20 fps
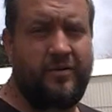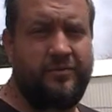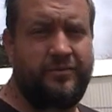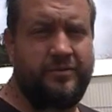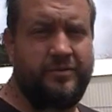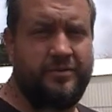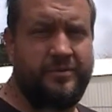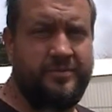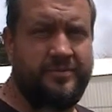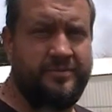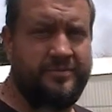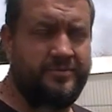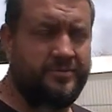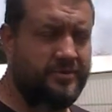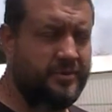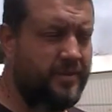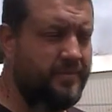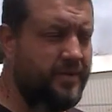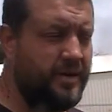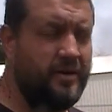for
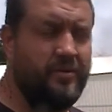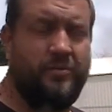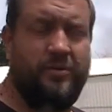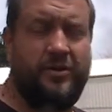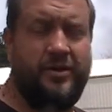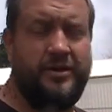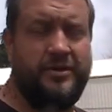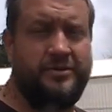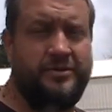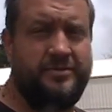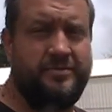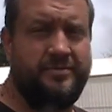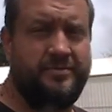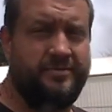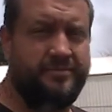somebody to watch.